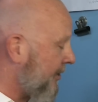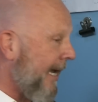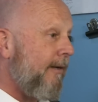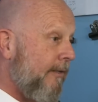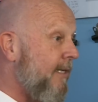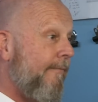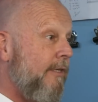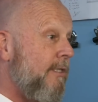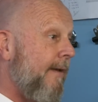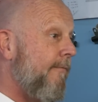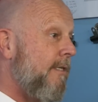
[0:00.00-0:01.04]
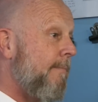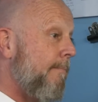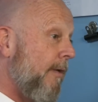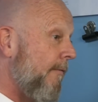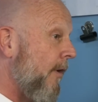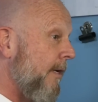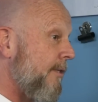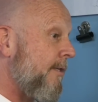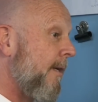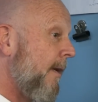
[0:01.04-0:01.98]
a standard 77 mil
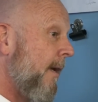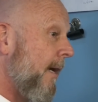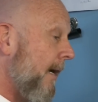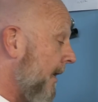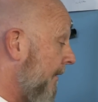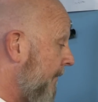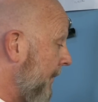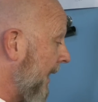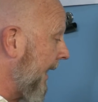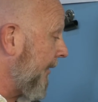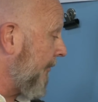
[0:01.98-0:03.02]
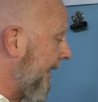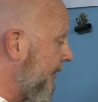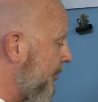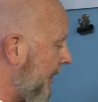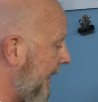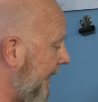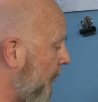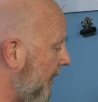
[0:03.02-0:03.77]
vice uh, from the Lang range. So you get the